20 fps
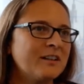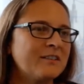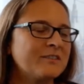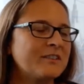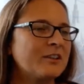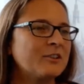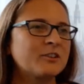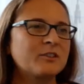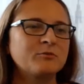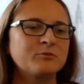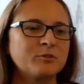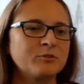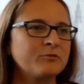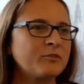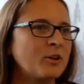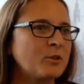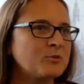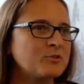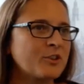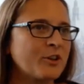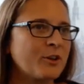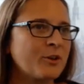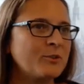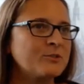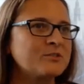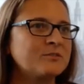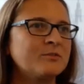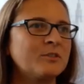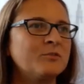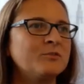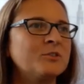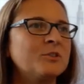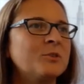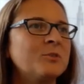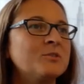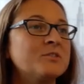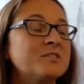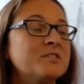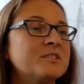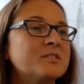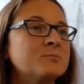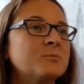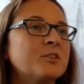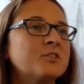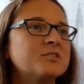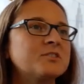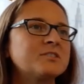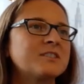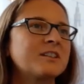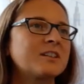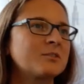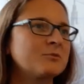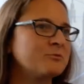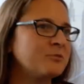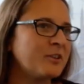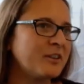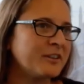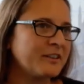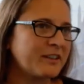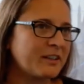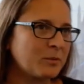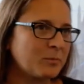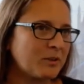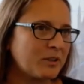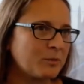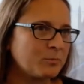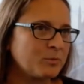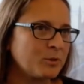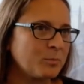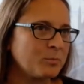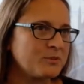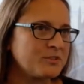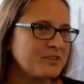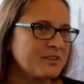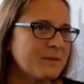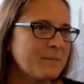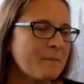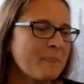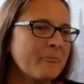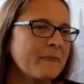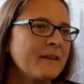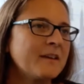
they're looking for photos and reviews and as much as they can find out about the property.